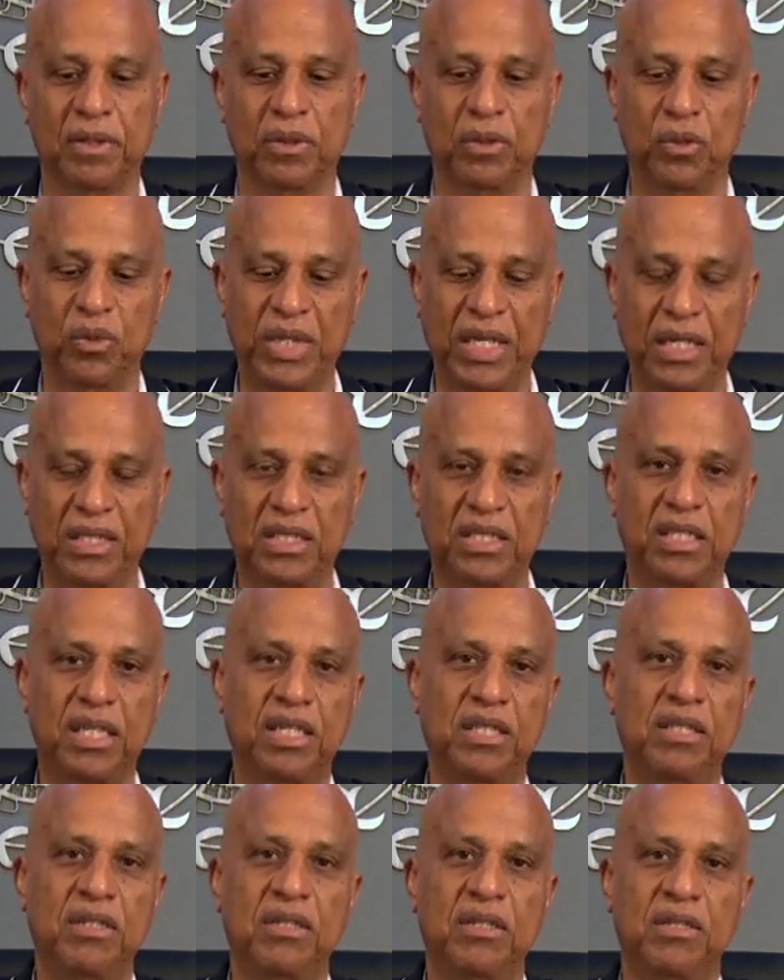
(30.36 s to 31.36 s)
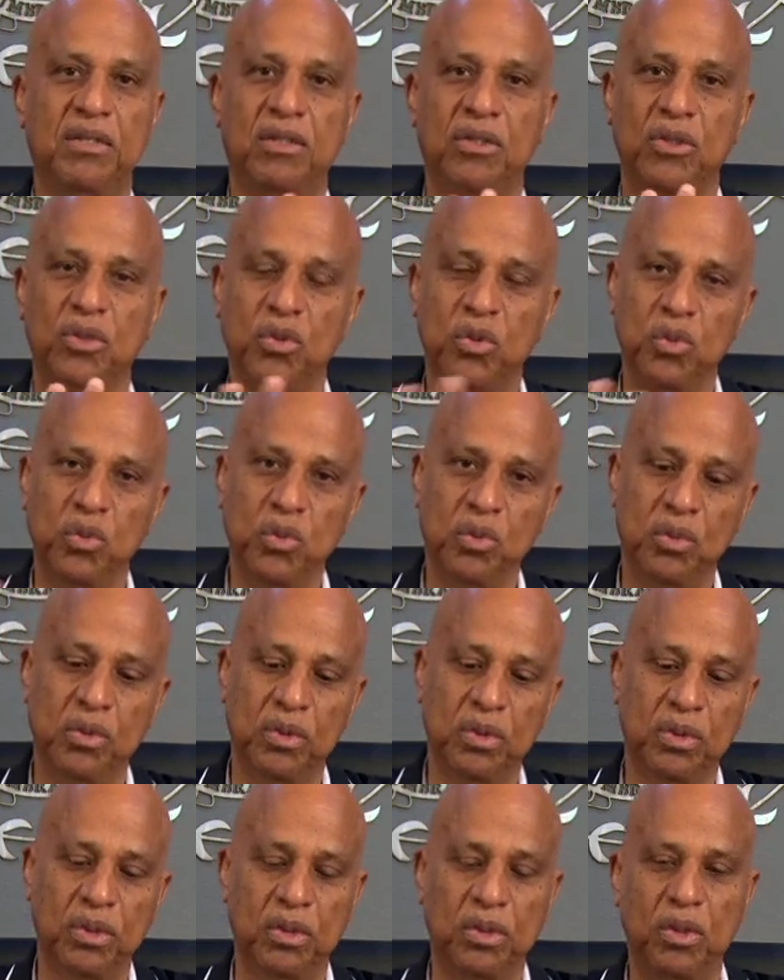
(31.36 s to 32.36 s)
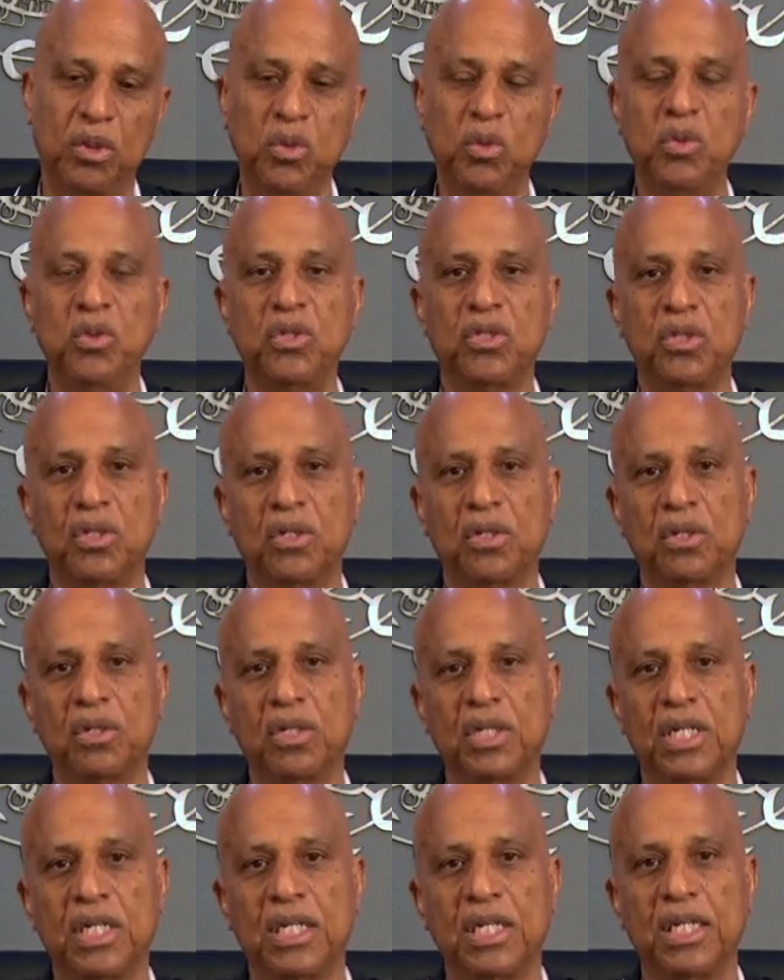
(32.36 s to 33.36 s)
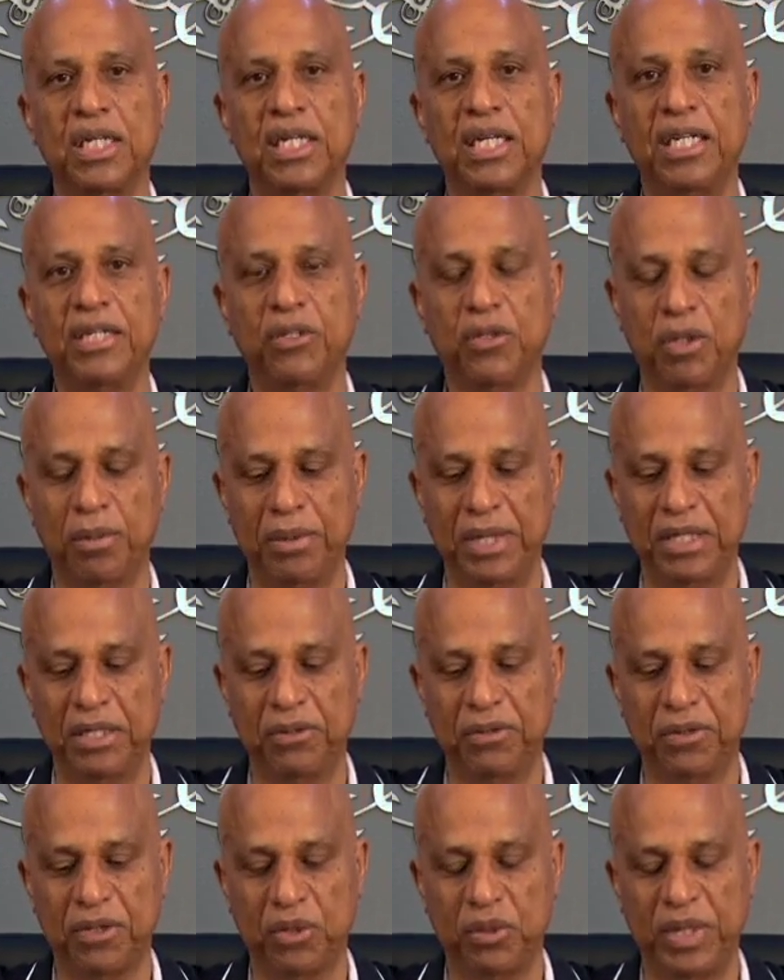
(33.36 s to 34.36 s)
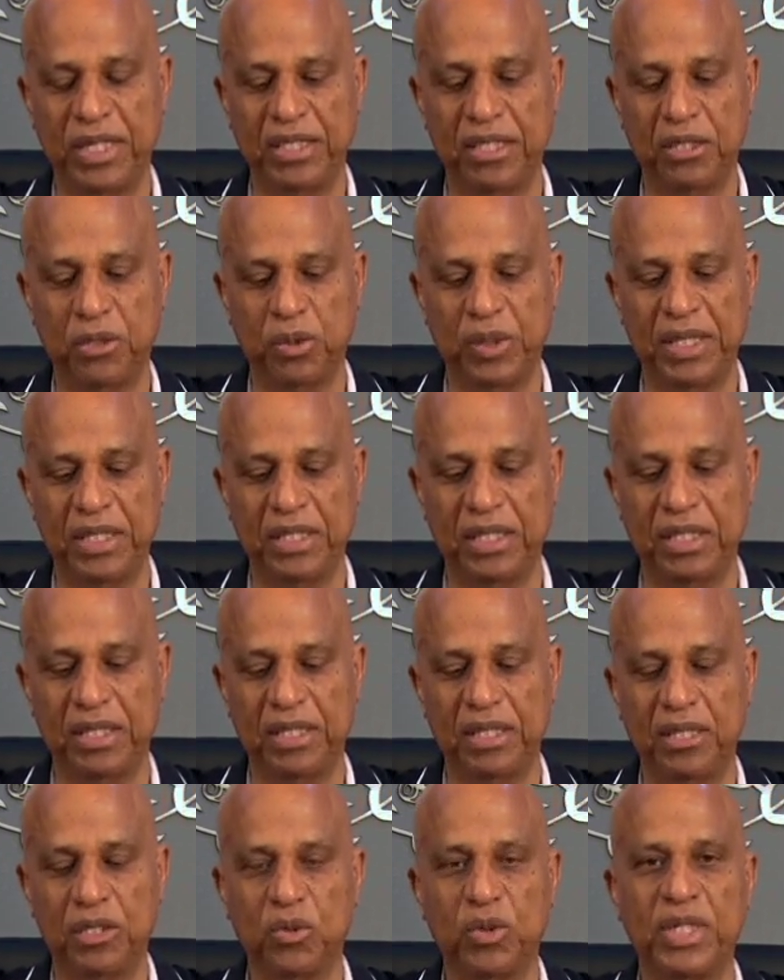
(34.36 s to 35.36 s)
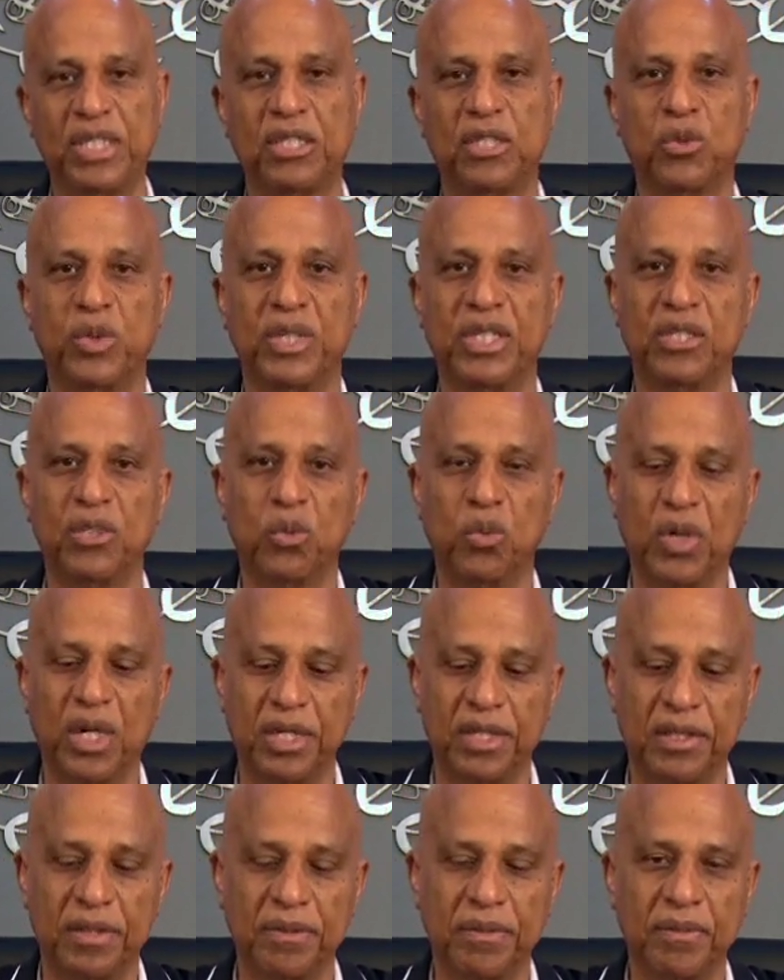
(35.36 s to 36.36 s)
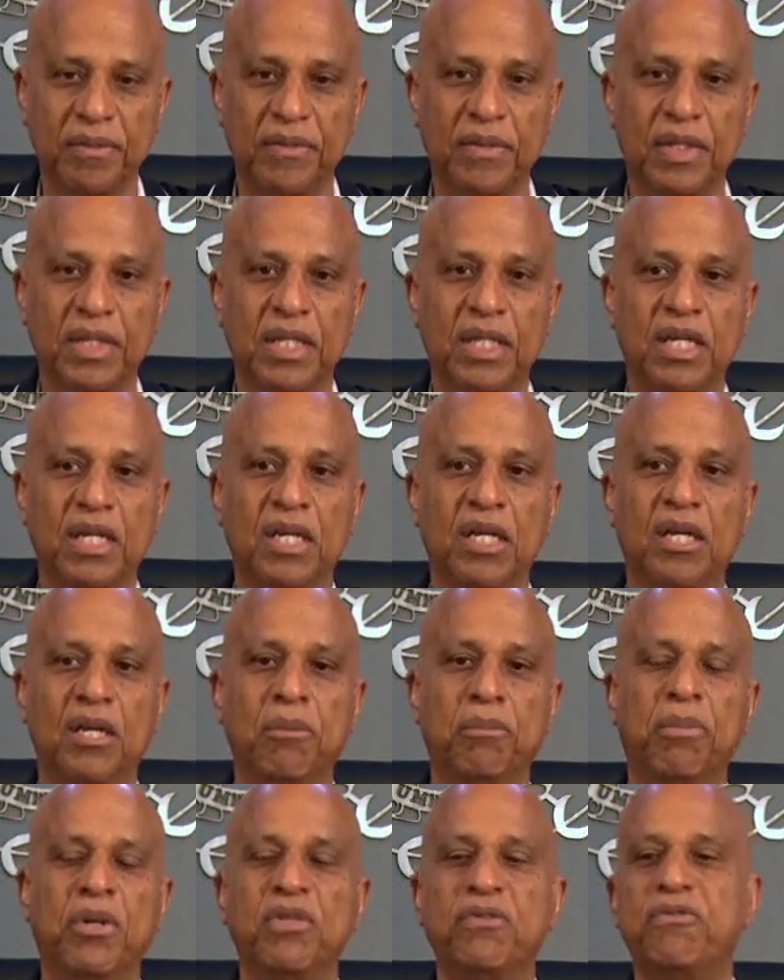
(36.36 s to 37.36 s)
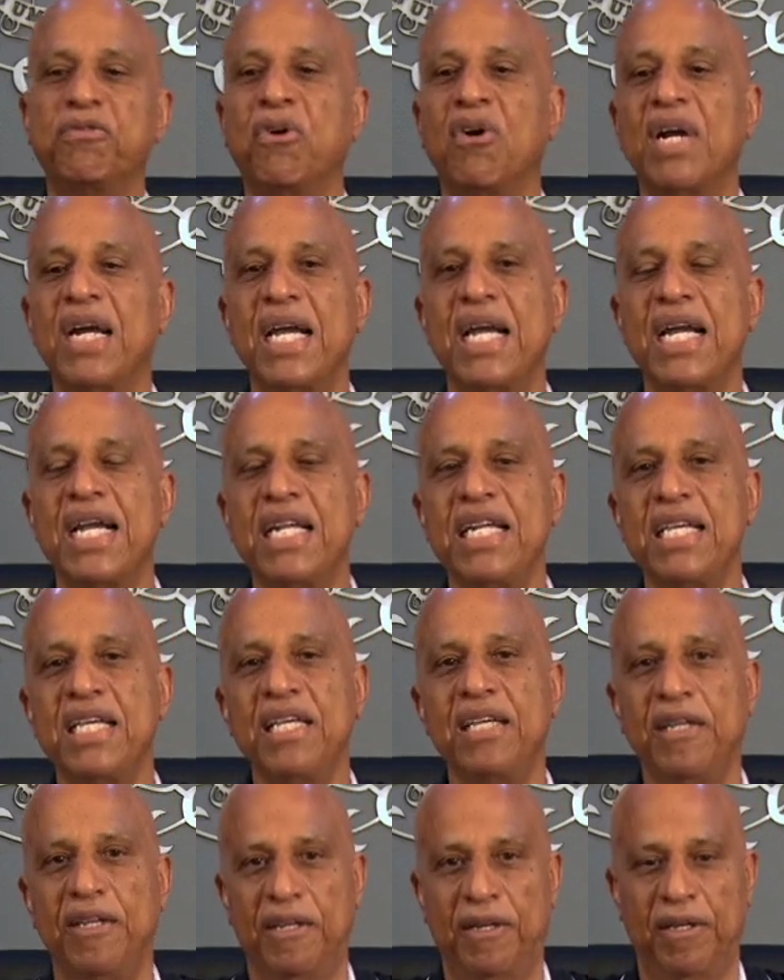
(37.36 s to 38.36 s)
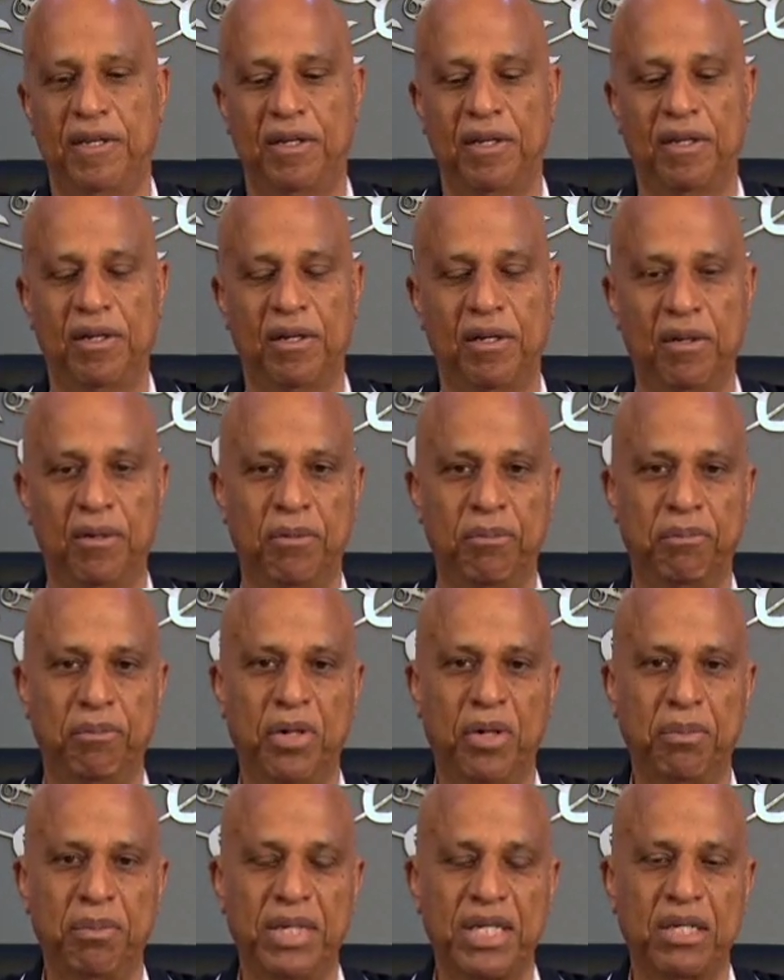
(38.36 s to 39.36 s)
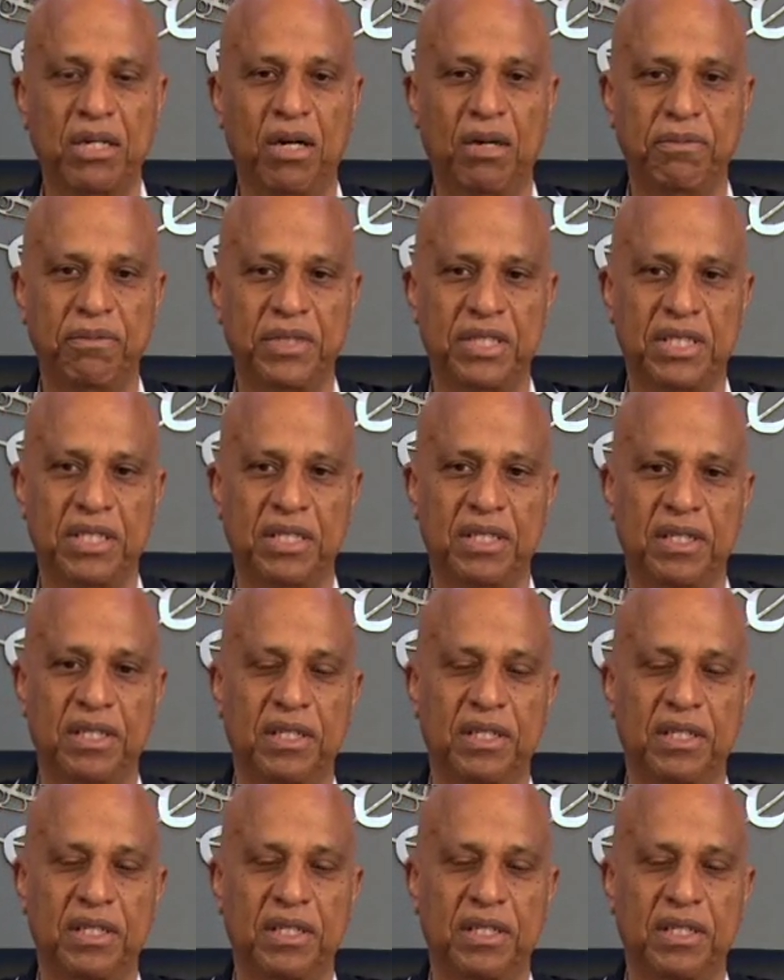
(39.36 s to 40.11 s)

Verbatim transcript: we had said you lose your increments for 2020, 2021. But for any public officer,